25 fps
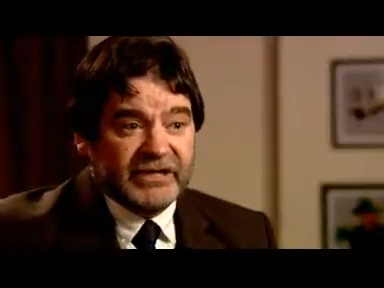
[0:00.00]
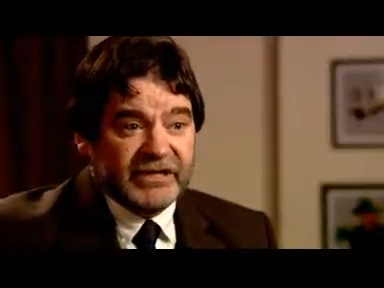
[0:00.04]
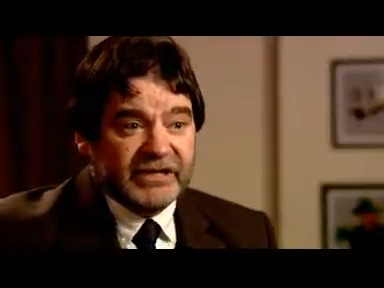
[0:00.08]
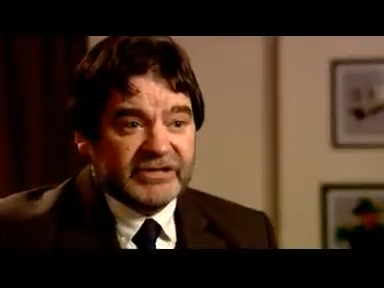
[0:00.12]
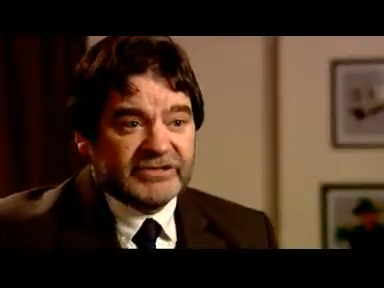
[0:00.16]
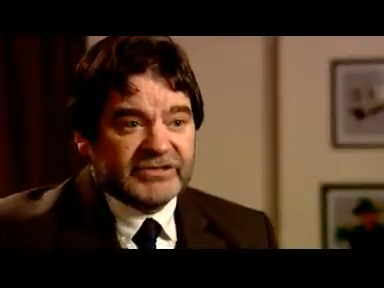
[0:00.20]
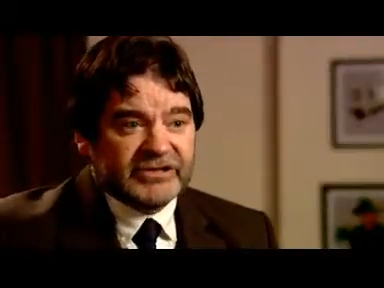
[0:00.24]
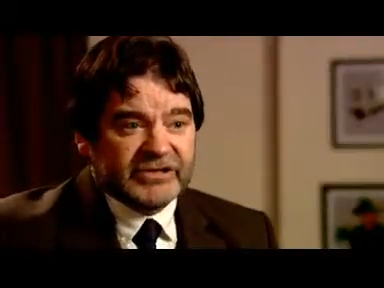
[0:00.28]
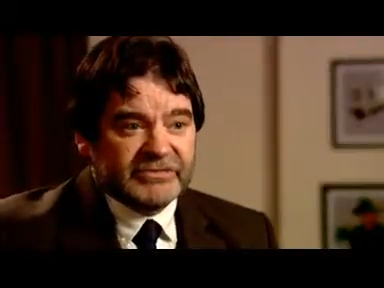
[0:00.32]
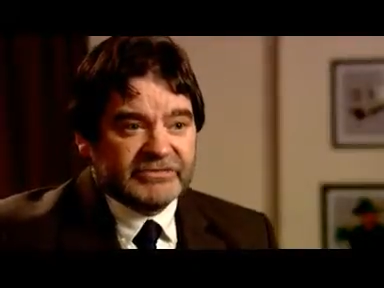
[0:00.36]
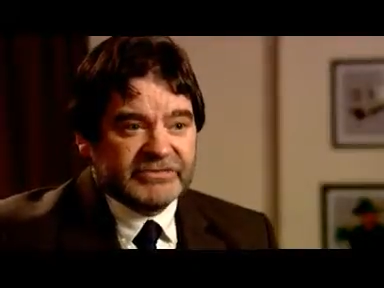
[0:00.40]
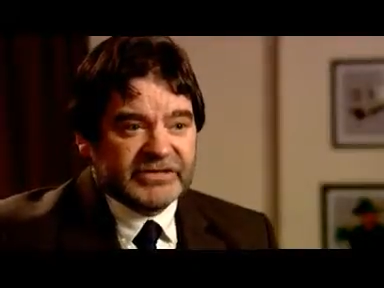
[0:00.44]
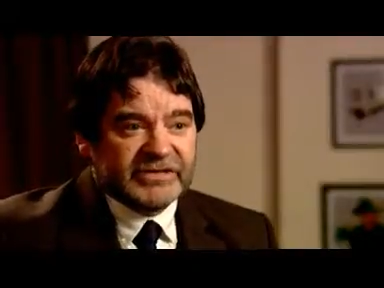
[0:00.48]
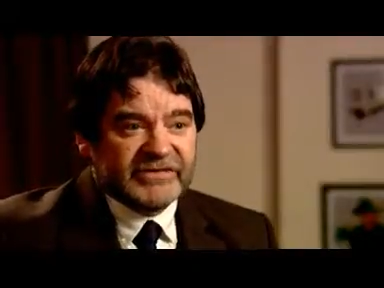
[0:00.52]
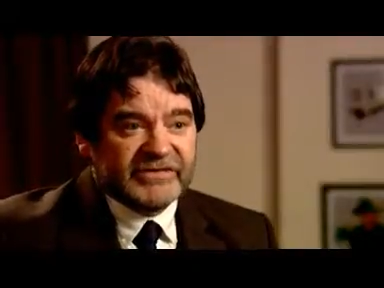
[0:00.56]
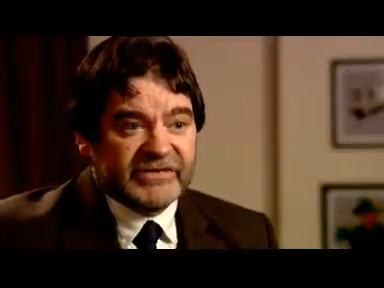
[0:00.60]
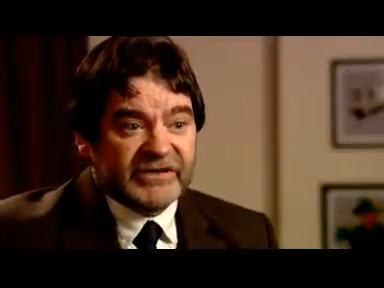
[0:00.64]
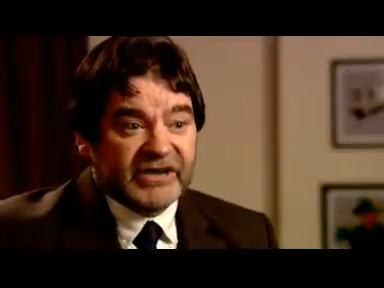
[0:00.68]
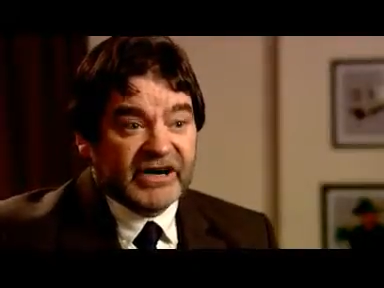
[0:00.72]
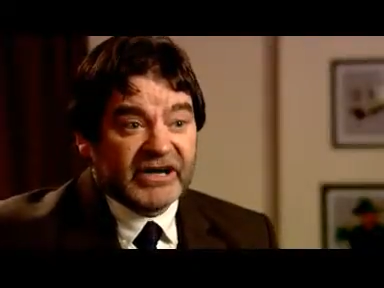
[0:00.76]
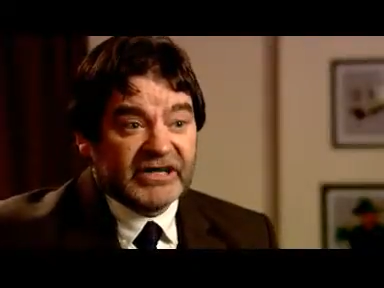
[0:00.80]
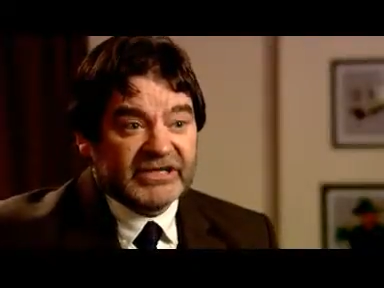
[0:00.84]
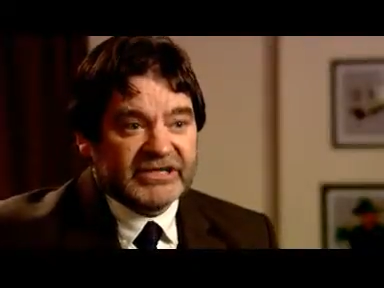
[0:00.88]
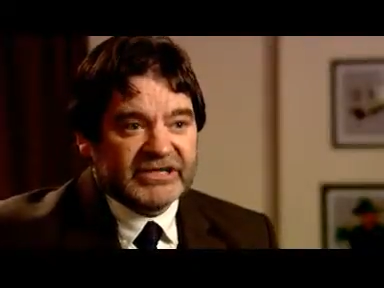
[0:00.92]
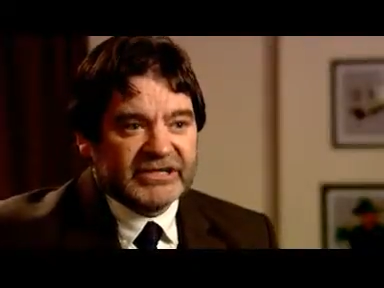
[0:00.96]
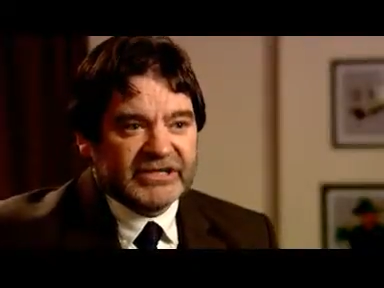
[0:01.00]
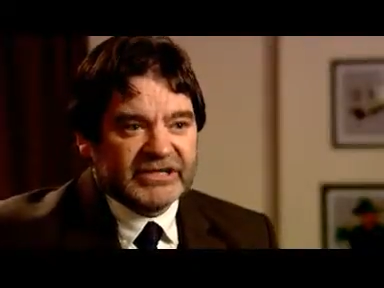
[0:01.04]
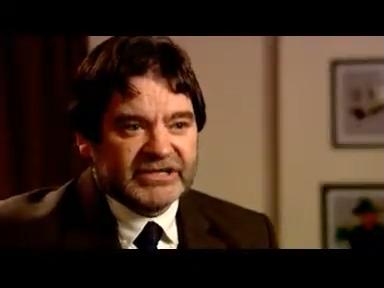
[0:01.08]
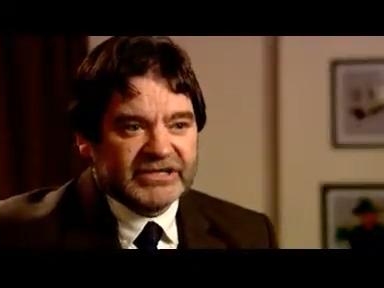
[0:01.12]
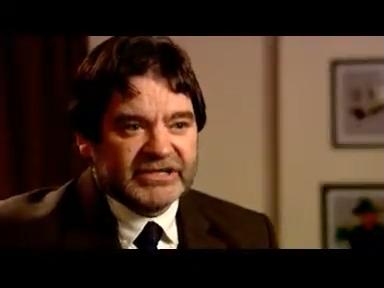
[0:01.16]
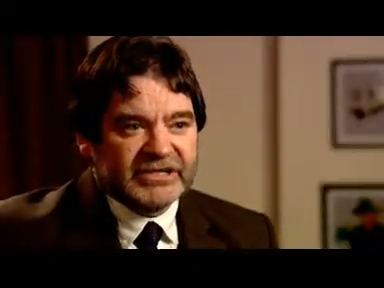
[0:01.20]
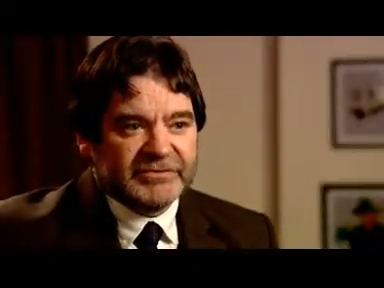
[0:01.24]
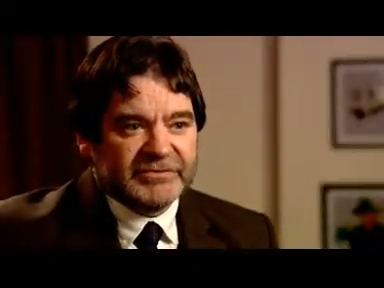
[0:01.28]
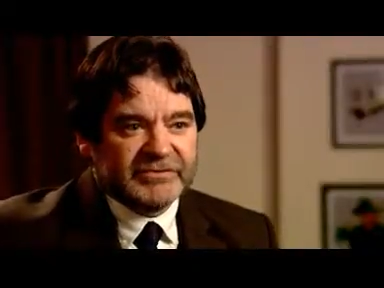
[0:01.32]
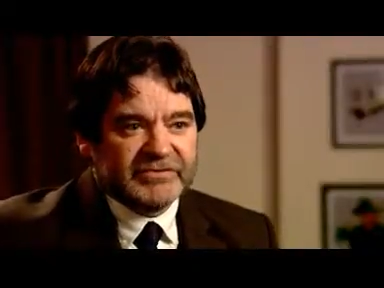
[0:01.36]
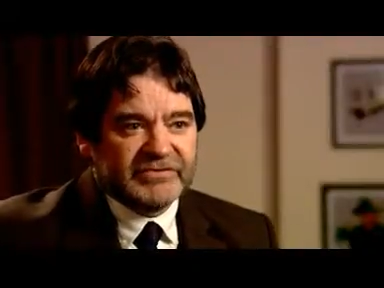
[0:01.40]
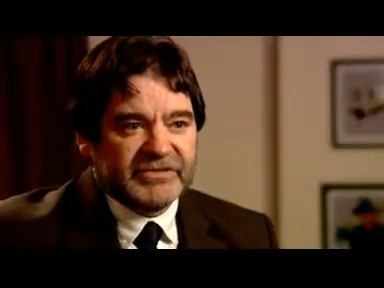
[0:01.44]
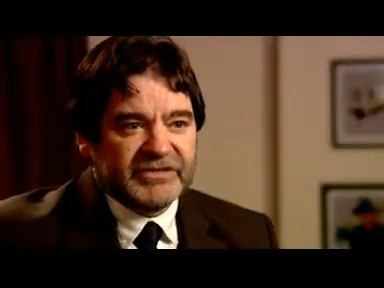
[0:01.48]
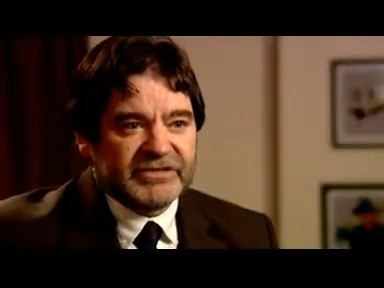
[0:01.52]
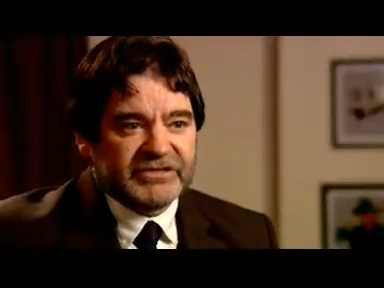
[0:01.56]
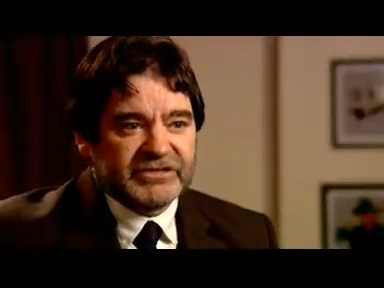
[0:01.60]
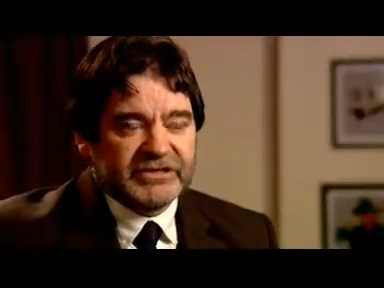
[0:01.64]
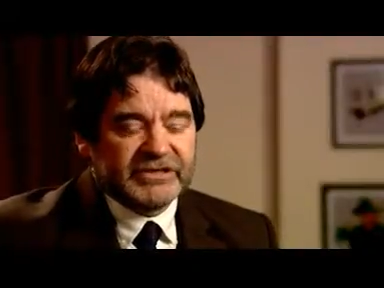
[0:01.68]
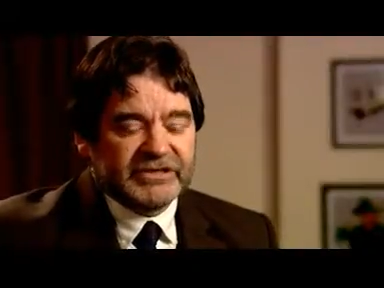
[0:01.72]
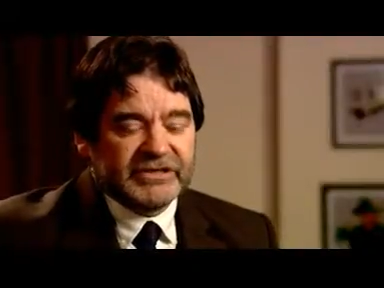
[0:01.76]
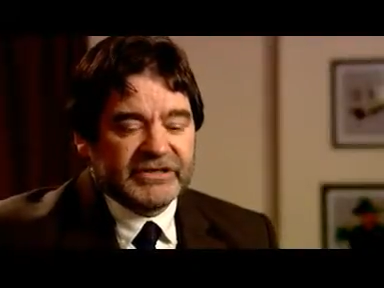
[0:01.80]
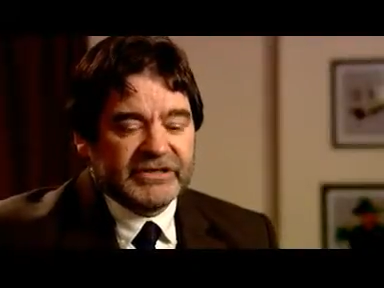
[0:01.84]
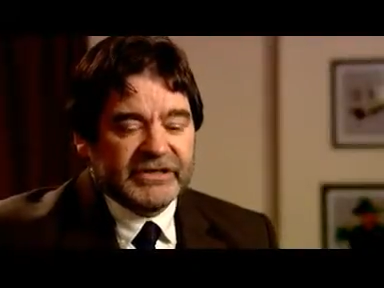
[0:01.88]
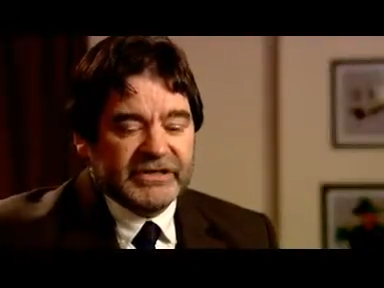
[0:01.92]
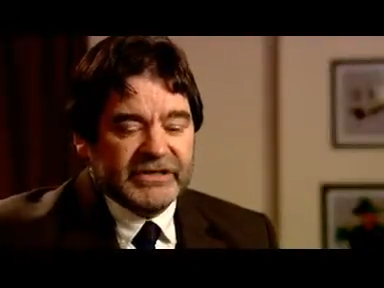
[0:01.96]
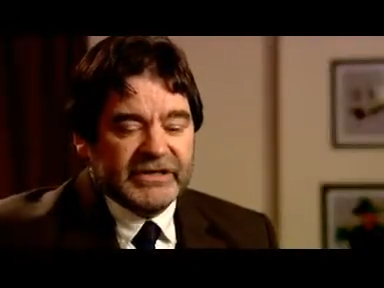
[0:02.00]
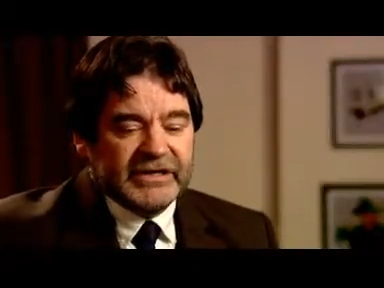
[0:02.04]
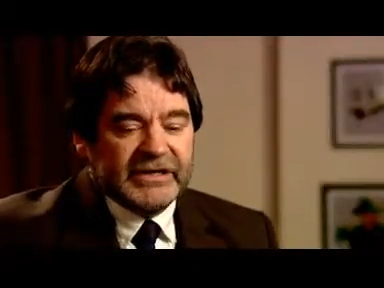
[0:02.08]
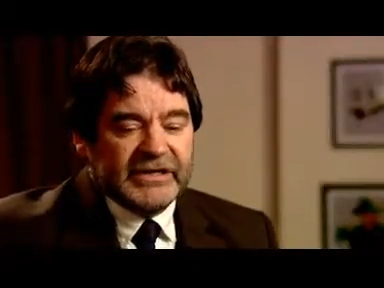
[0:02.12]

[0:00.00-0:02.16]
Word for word: in terms of their ICT provision.